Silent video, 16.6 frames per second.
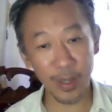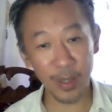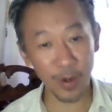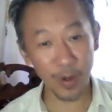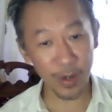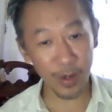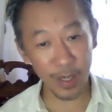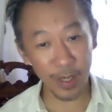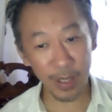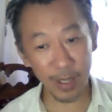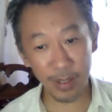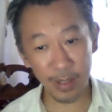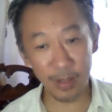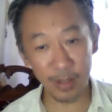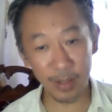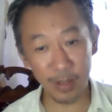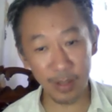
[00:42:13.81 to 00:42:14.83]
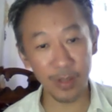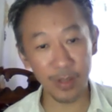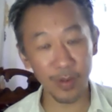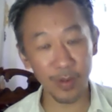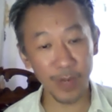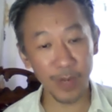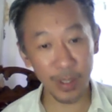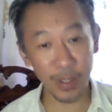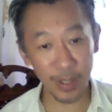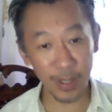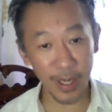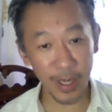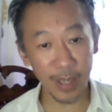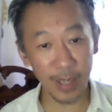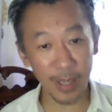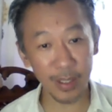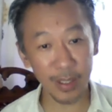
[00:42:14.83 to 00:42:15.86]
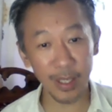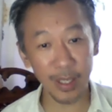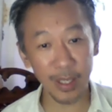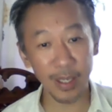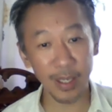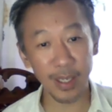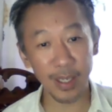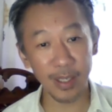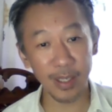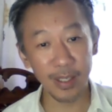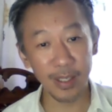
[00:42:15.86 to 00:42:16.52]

your organs, your functionality,